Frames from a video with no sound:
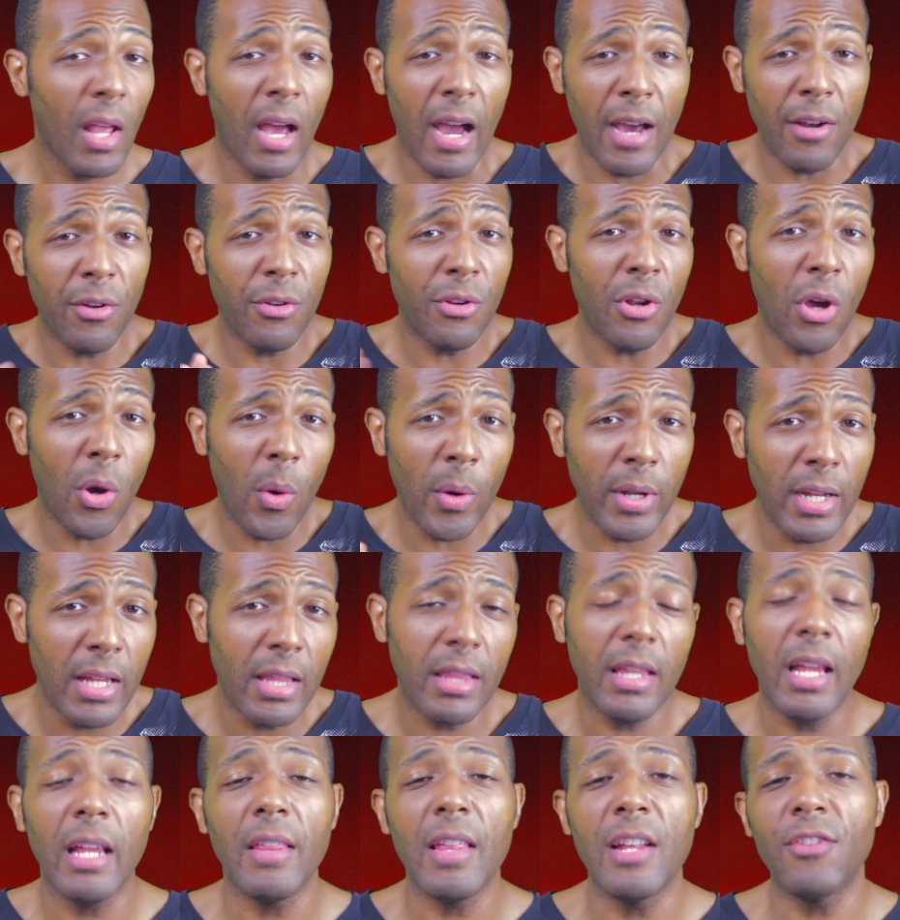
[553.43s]
I don't know
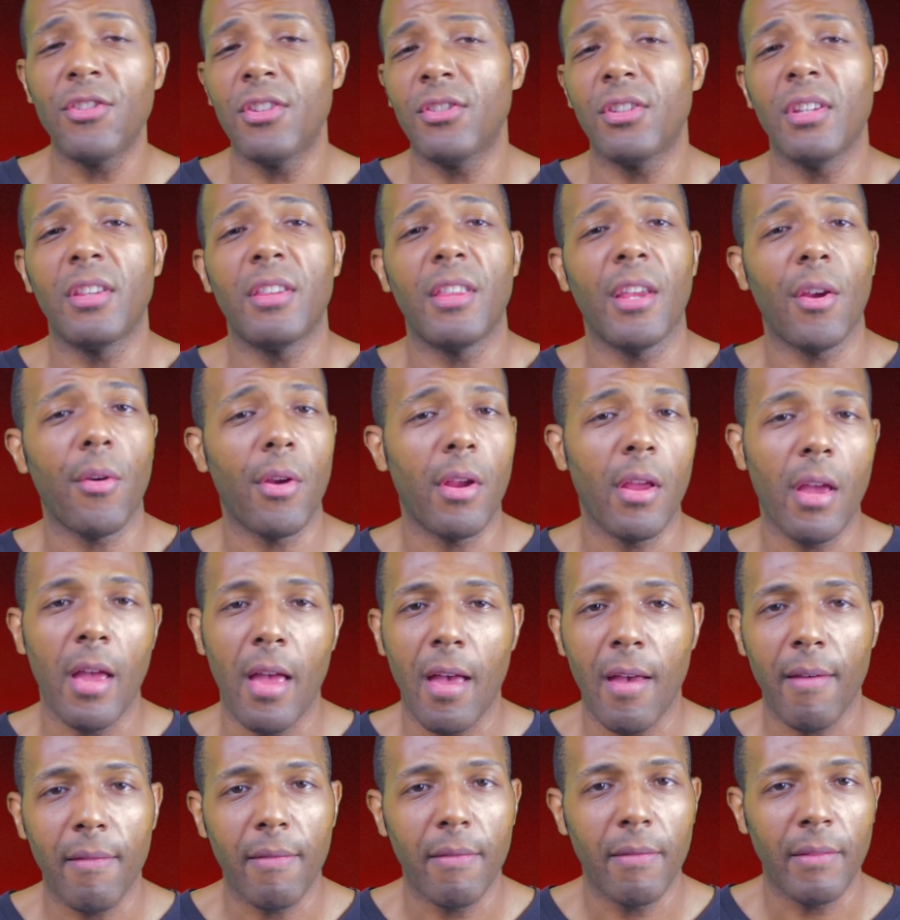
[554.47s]
anything. That's just a theory I
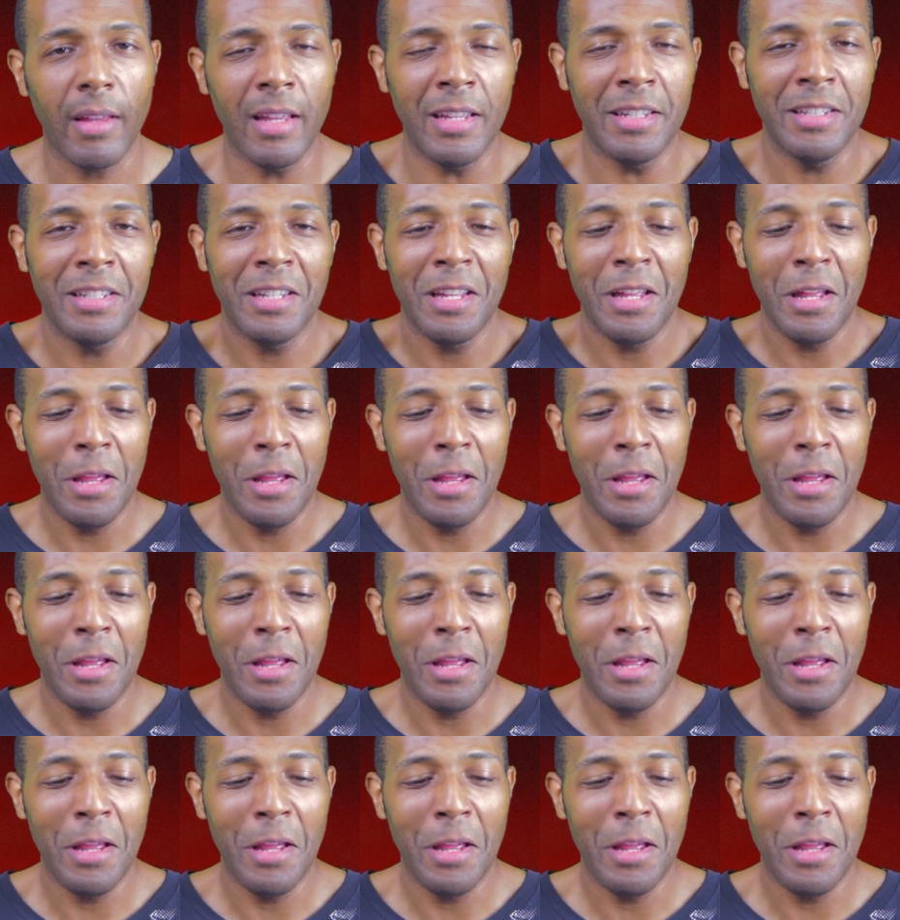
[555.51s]
have.